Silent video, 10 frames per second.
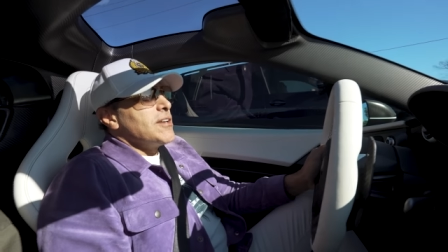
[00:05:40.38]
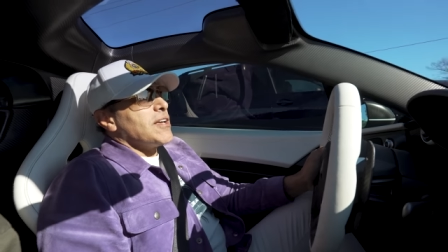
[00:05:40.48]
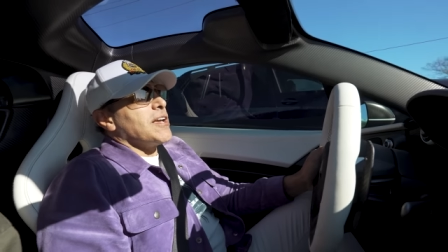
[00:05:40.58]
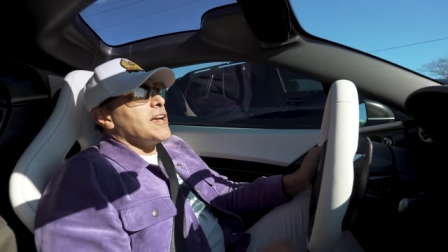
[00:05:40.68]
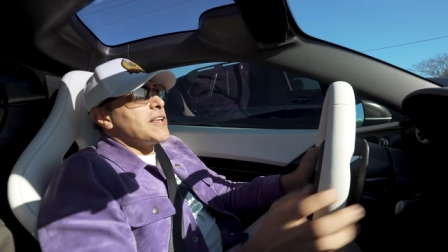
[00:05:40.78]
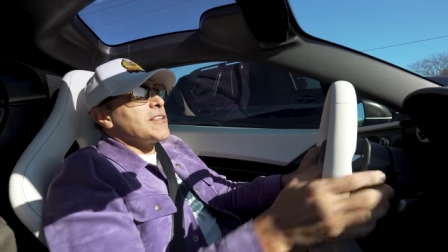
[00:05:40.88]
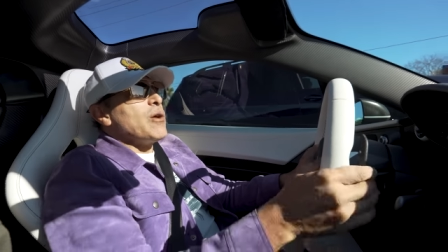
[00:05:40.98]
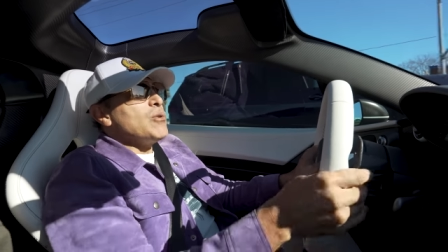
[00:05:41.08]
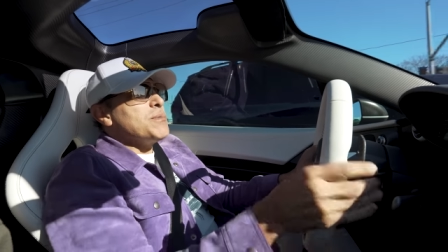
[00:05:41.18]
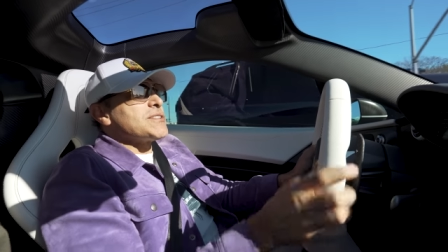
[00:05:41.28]
and
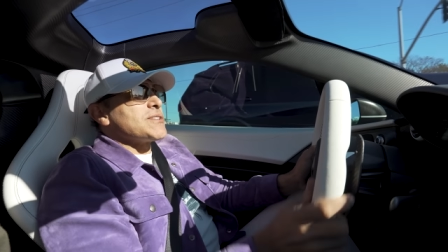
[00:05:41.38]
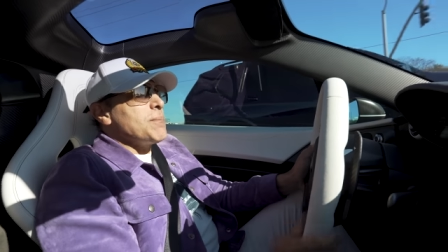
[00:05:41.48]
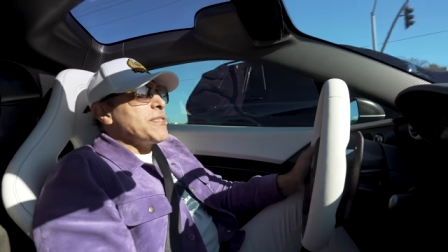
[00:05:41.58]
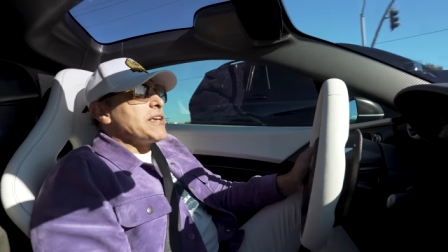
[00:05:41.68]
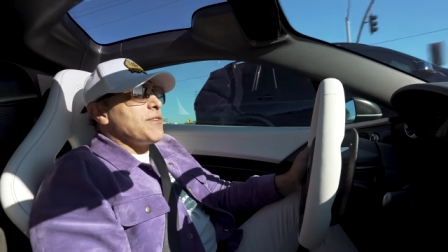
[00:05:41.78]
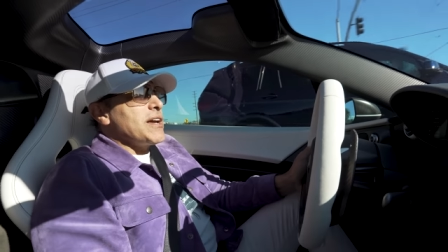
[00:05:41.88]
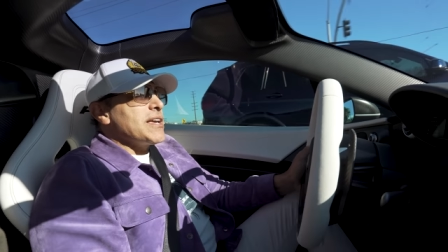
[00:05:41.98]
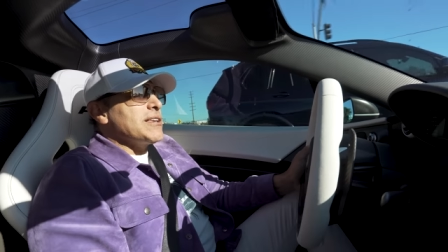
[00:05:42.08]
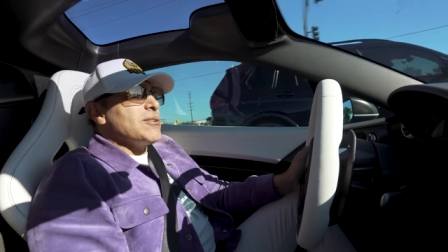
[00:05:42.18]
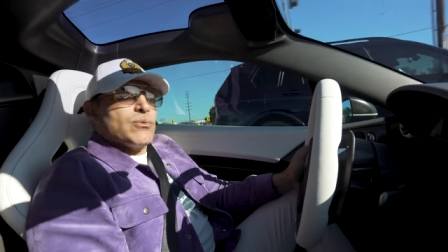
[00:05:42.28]
that would be something. If I
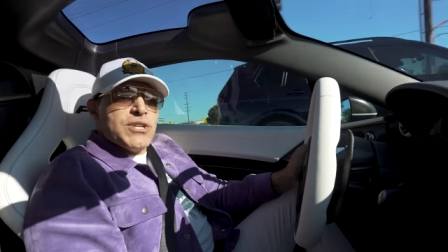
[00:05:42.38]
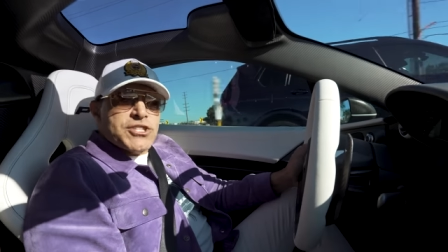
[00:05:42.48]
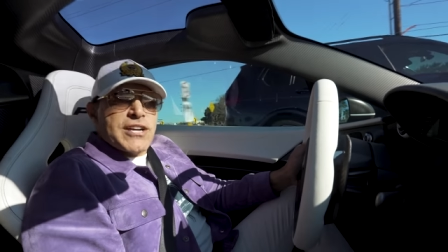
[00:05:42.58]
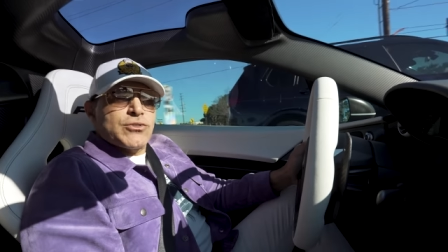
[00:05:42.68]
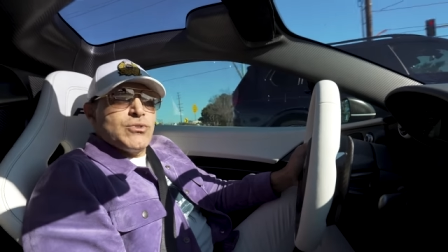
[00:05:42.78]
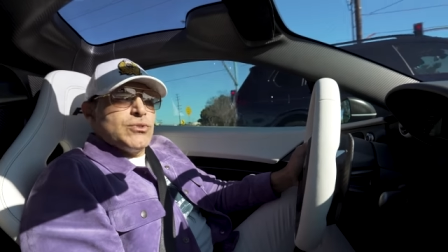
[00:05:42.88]
reach out to